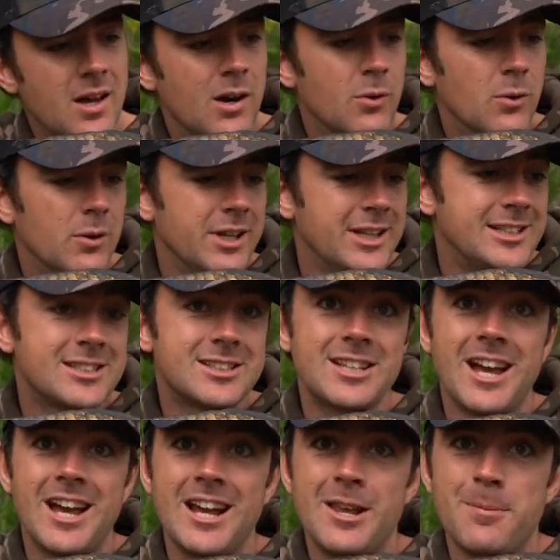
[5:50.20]
are all these
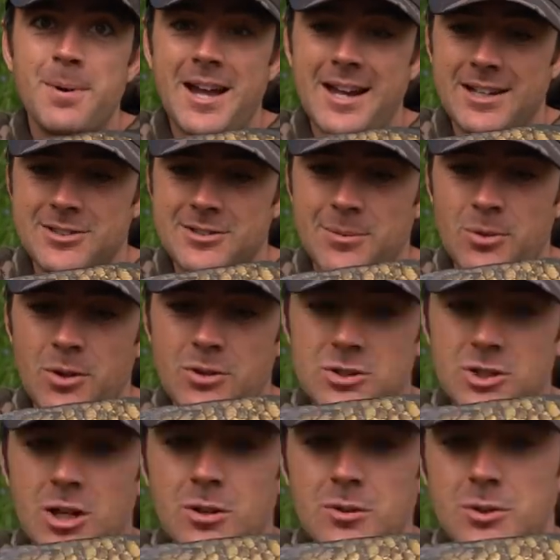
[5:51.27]
scaly bangers. So I'm
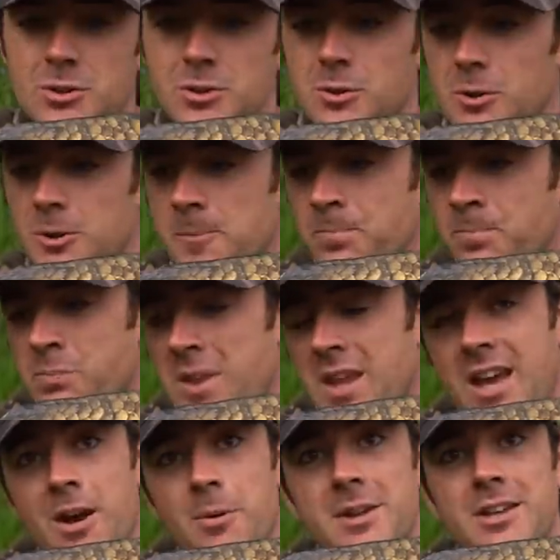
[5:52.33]
not too sure
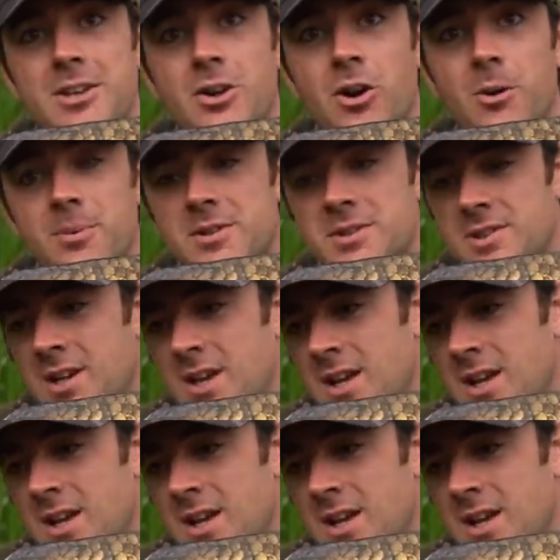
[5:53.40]
how many commons